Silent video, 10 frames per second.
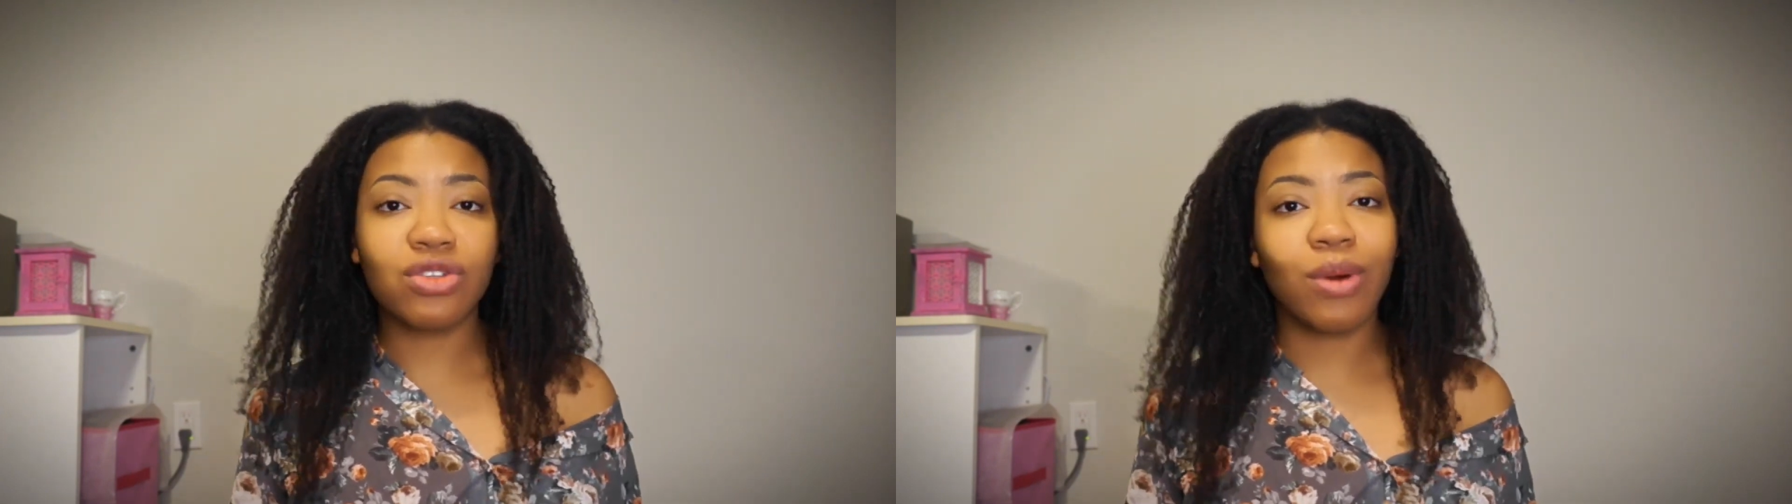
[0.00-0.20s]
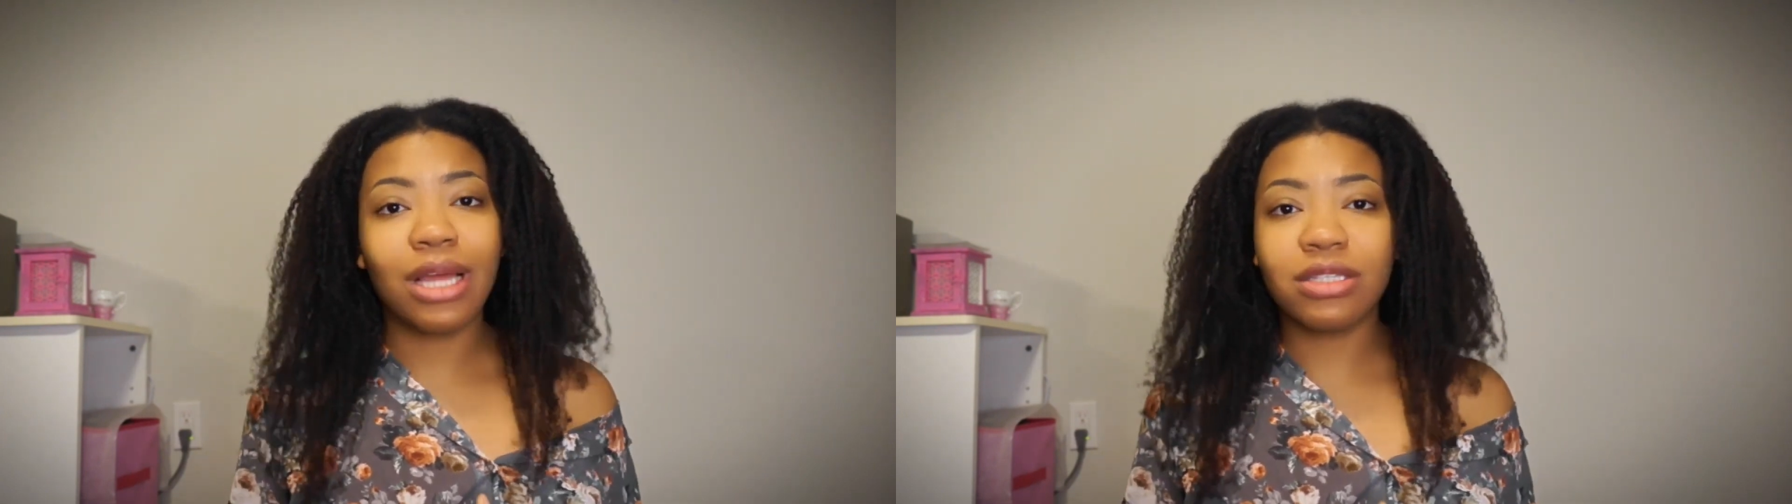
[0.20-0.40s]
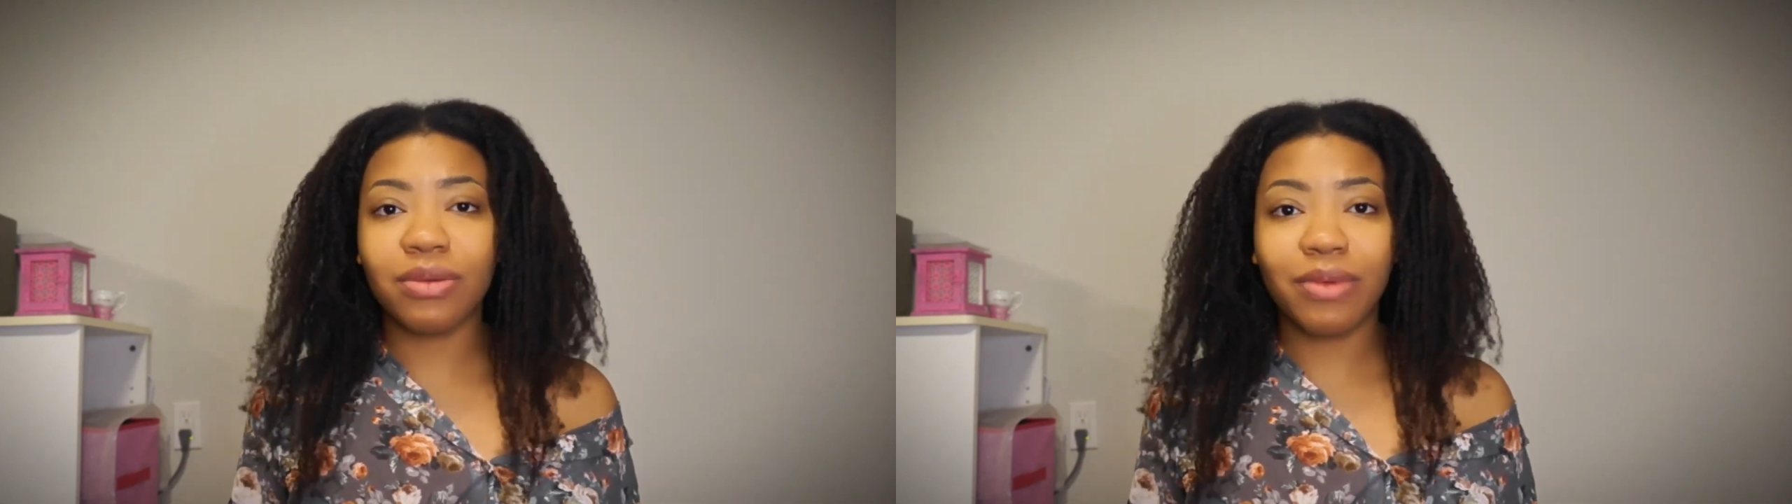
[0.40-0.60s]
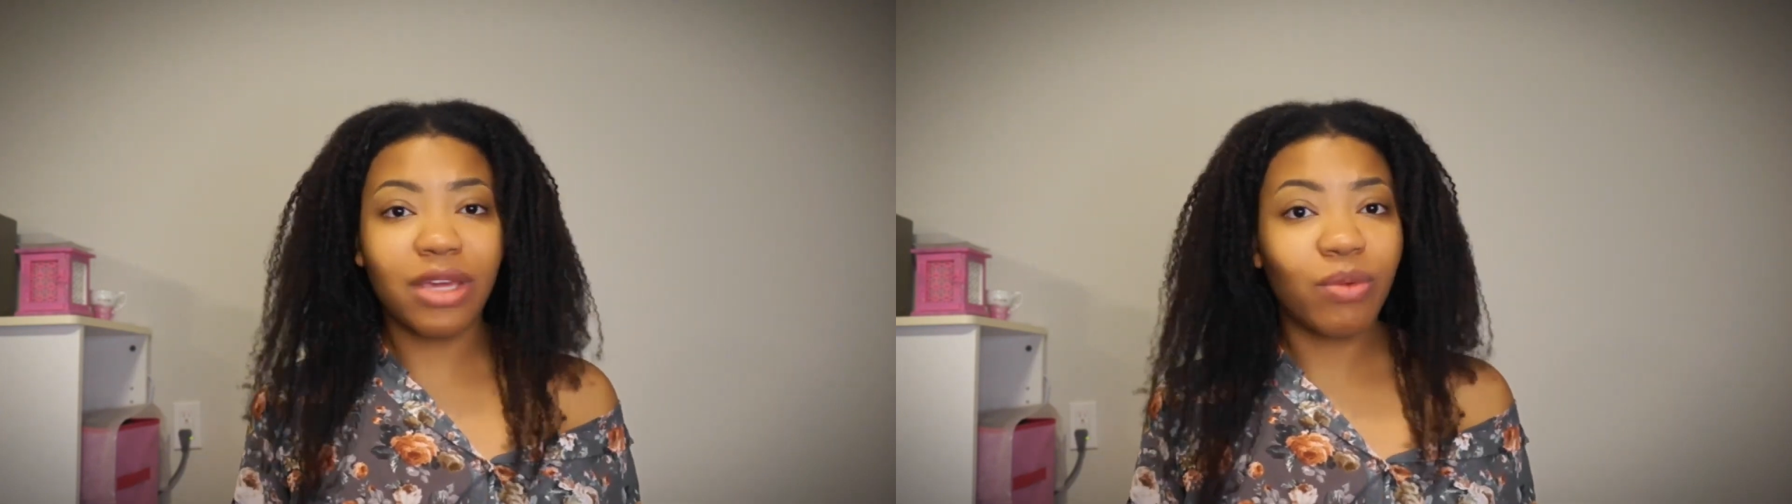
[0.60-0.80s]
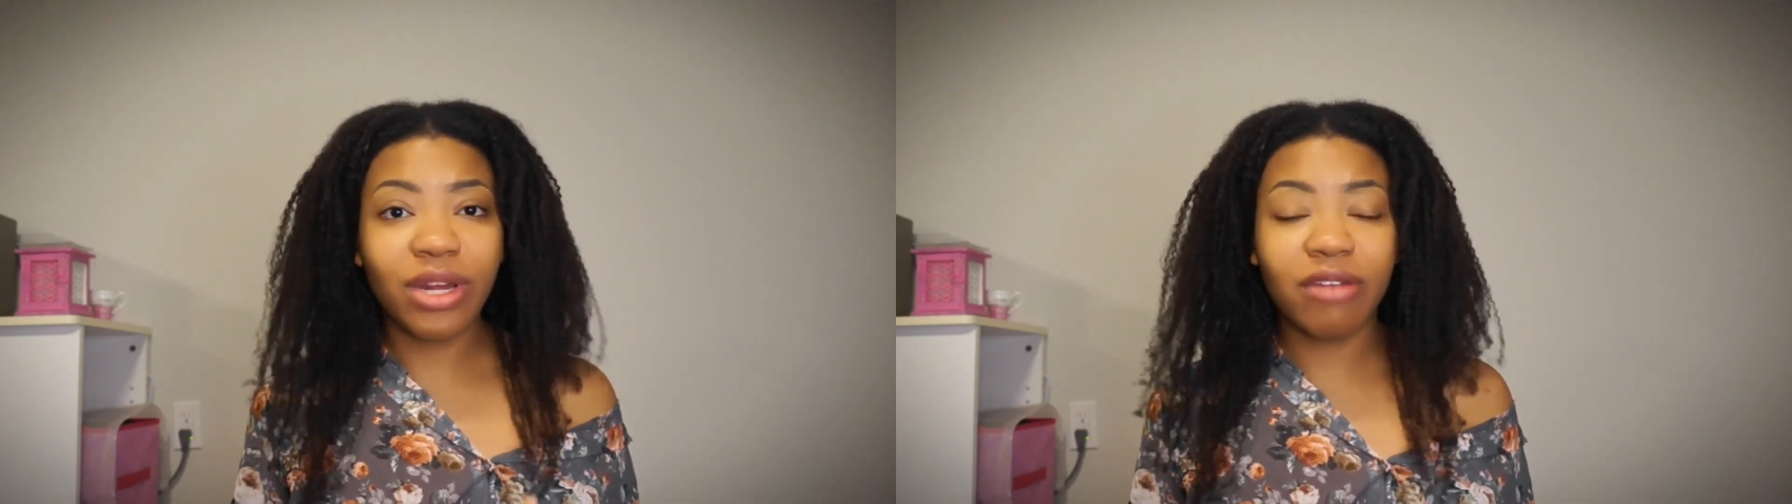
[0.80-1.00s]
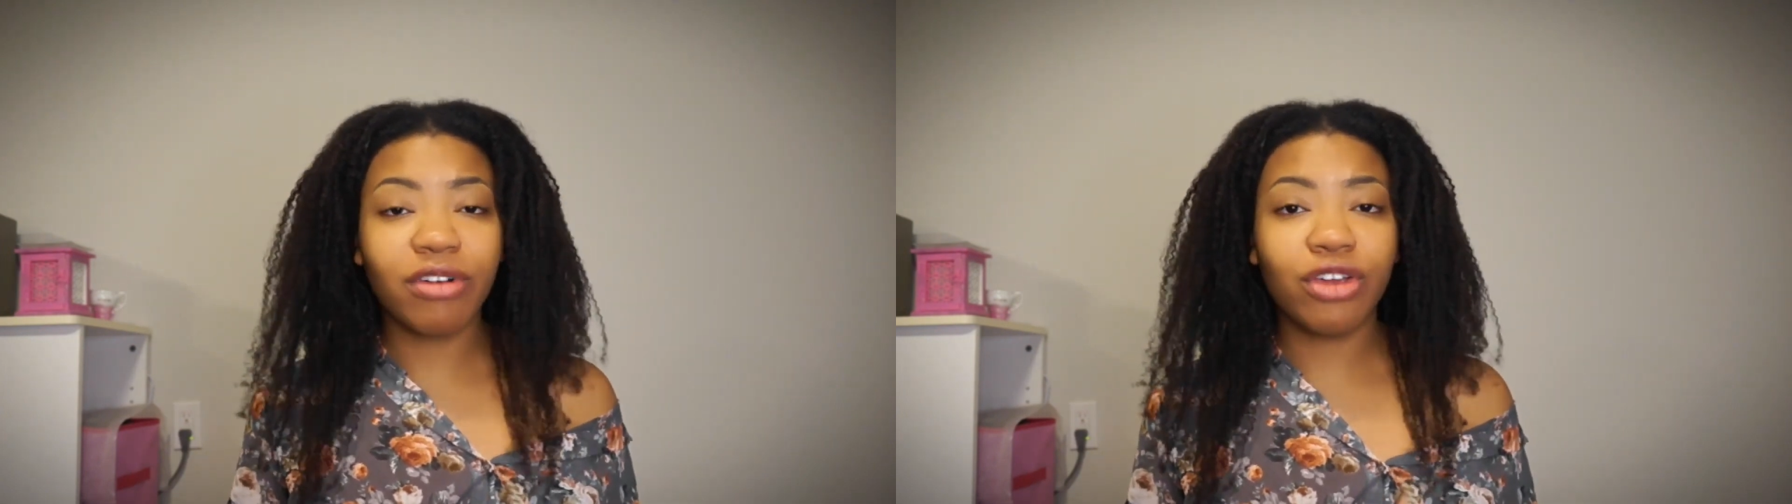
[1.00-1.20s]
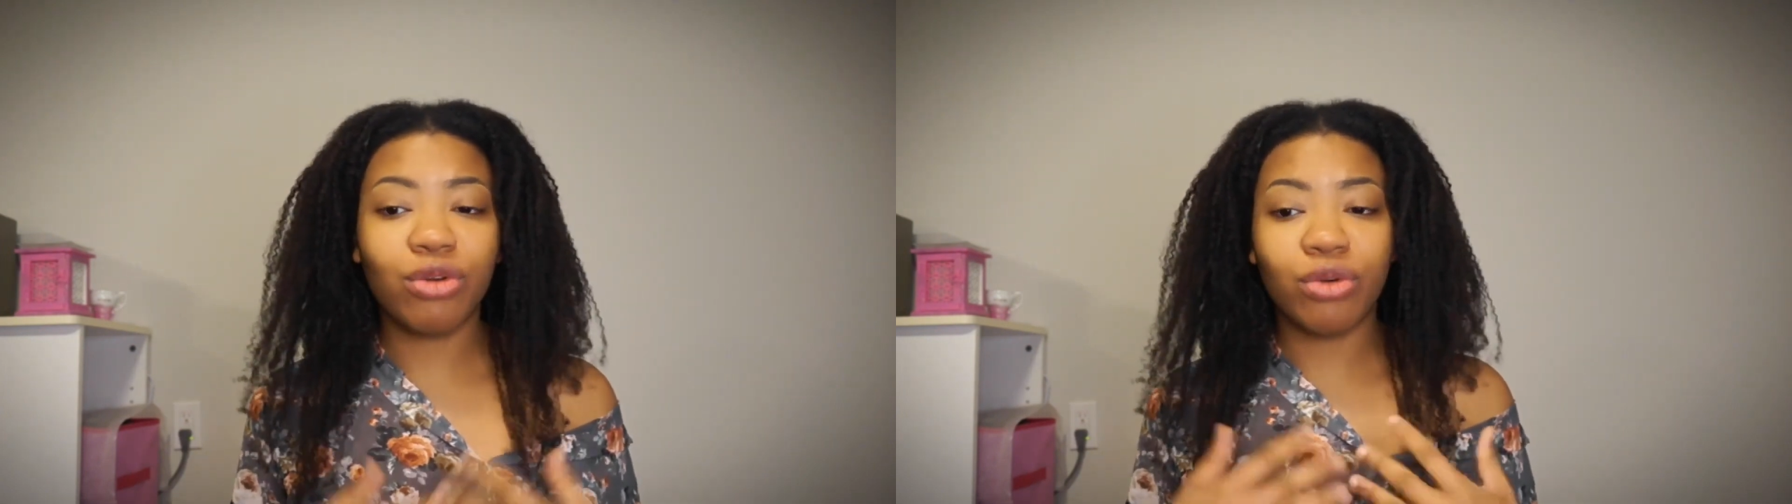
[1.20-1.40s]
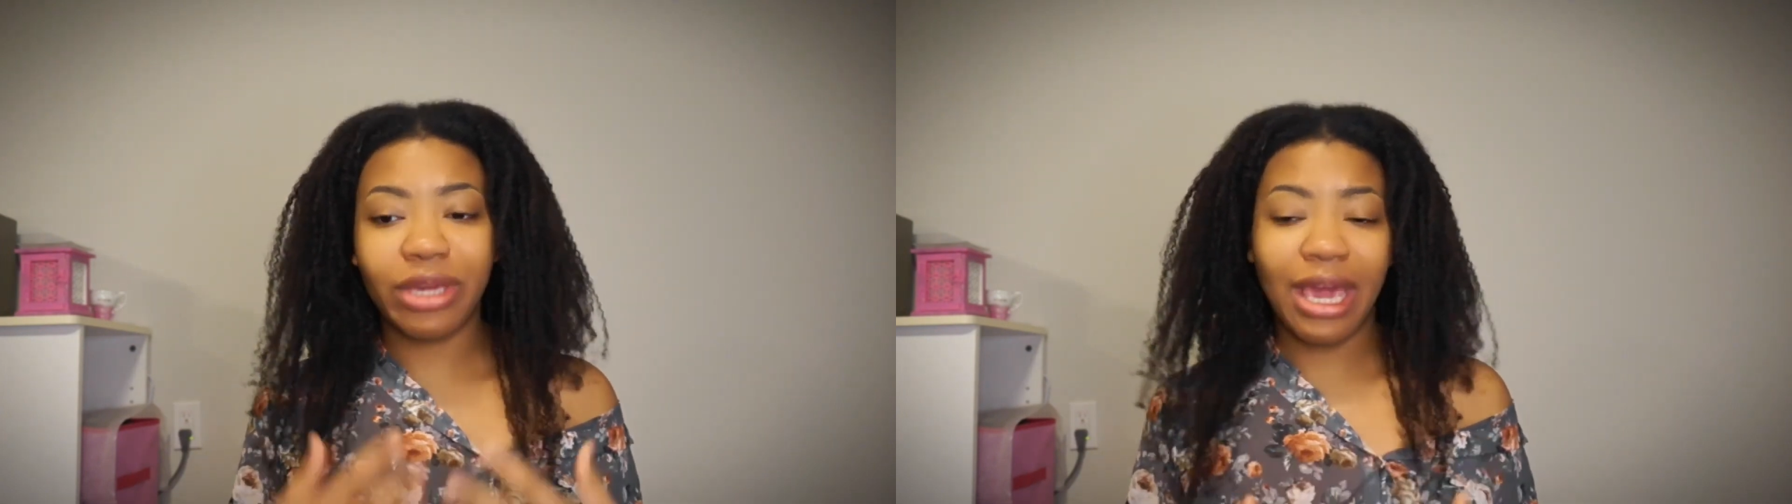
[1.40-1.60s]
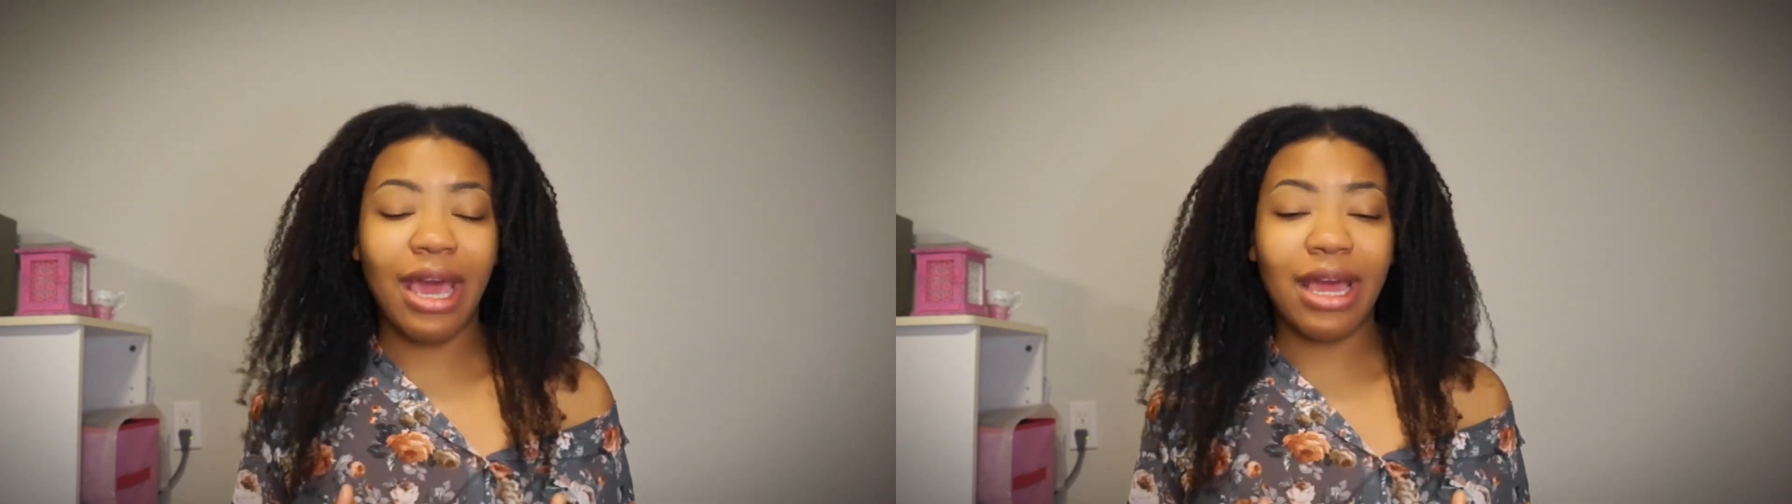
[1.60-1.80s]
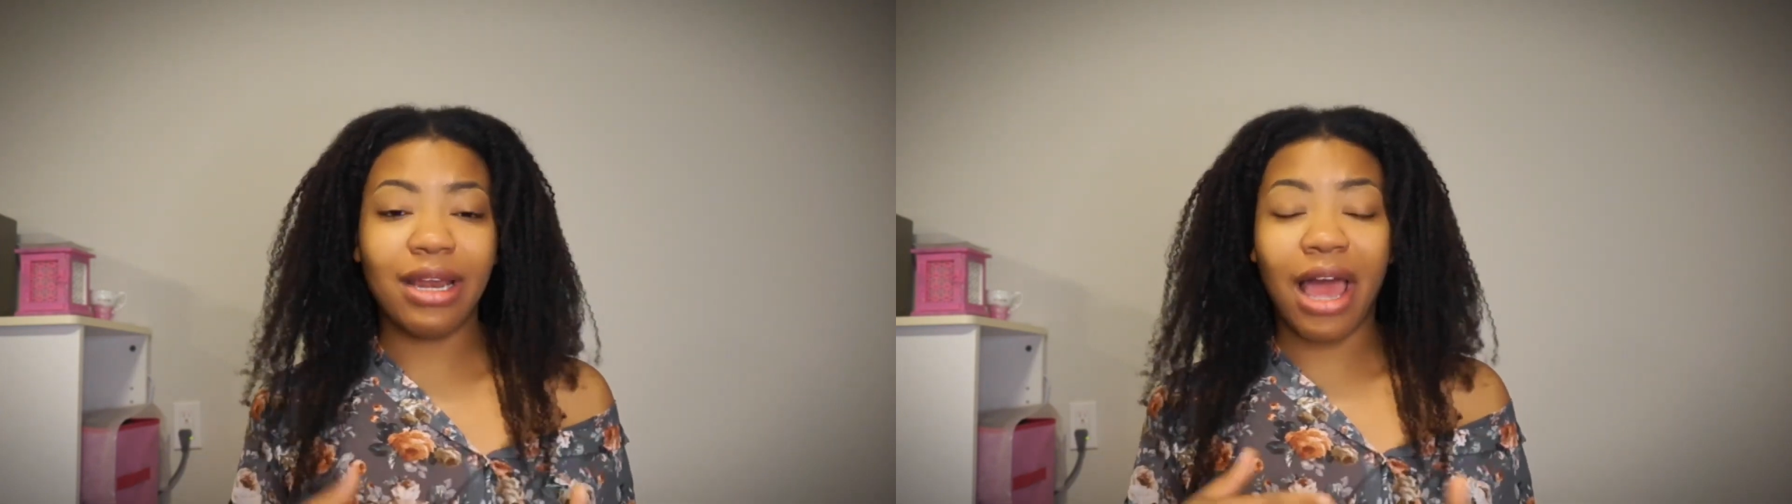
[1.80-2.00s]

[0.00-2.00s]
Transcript: twice a week, whenever you can,